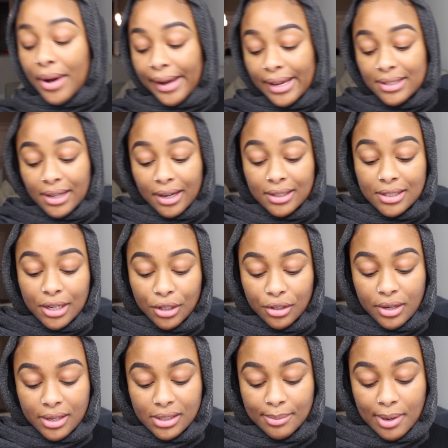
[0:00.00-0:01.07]
I guess I can tell you
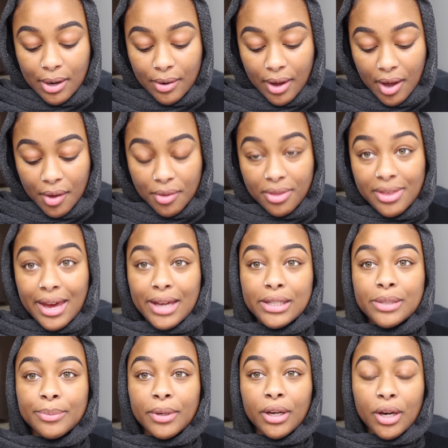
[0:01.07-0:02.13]
guys about how that's been